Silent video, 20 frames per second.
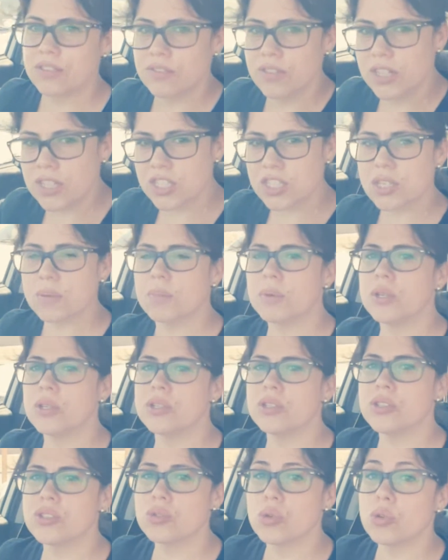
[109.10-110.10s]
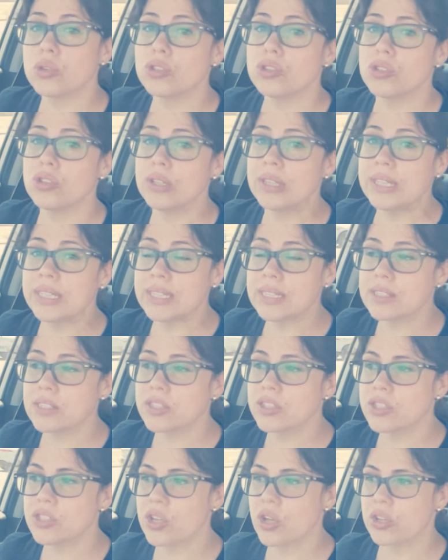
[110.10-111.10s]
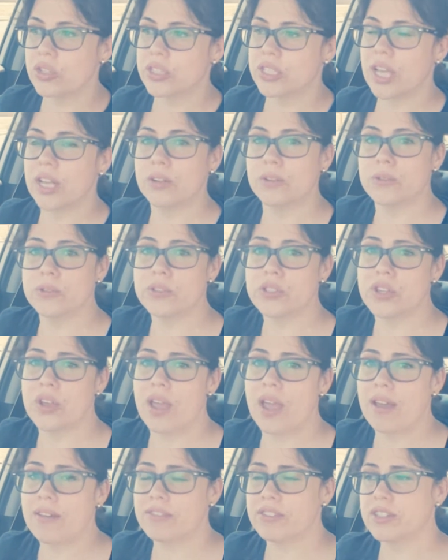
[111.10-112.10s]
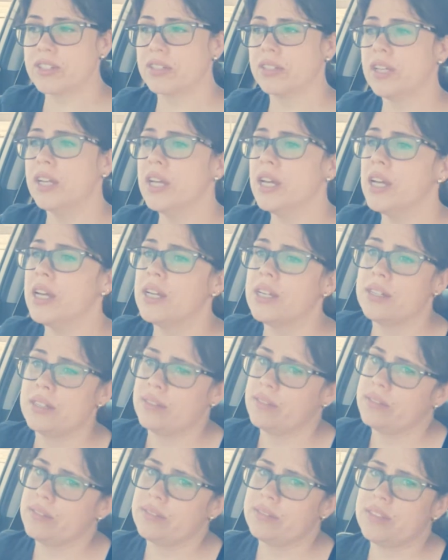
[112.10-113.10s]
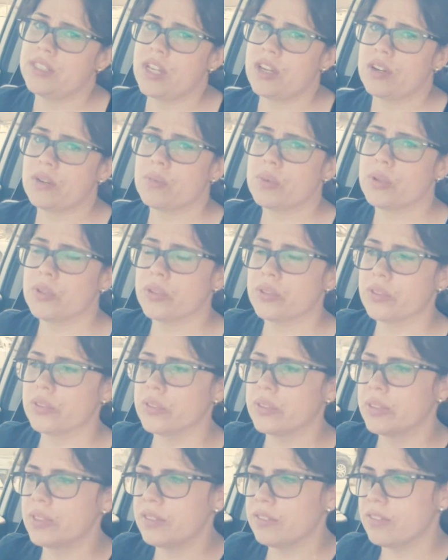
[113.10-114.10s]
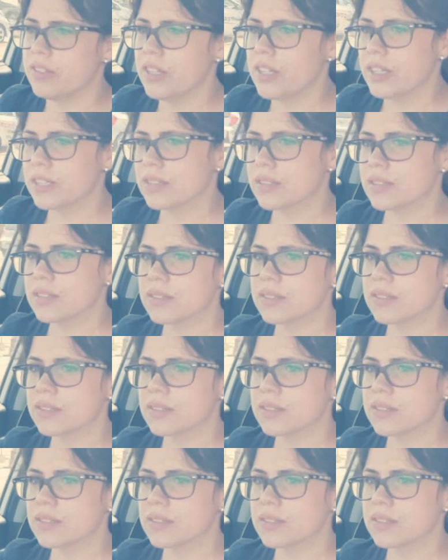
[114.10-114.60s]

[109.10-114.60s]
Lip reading: vegetables or too little salt can also have a terrible effect.